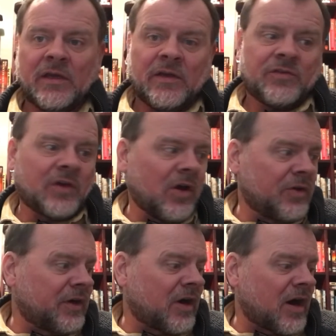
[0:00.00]
So
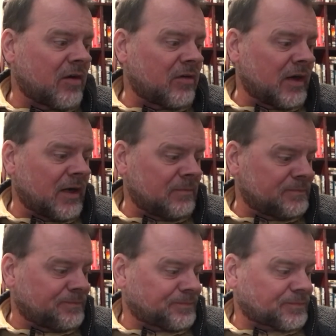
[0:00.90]
there are...
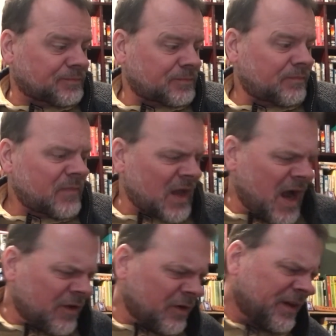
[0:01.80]

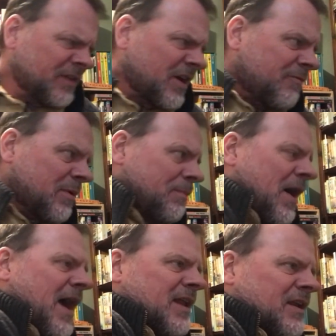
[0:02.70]
other things I've been
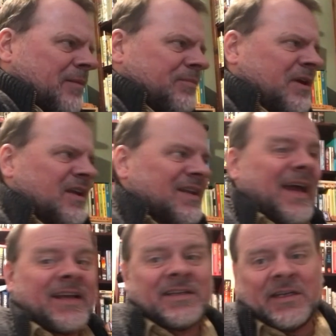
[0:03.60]
piling up,
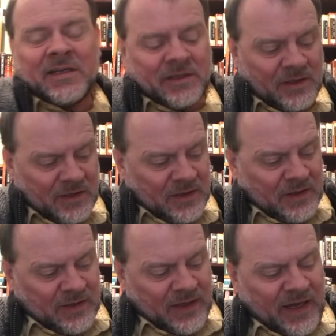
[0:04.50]
collecting.
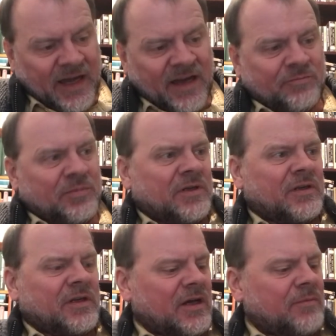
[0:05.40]
I have
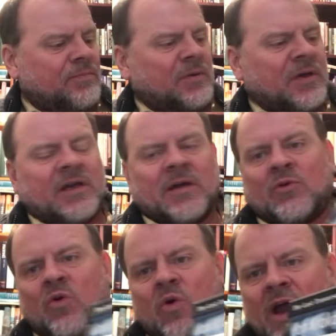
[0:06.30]
been picking up
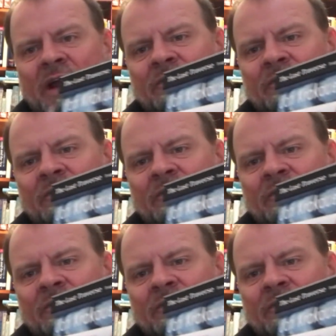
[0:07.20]
quite a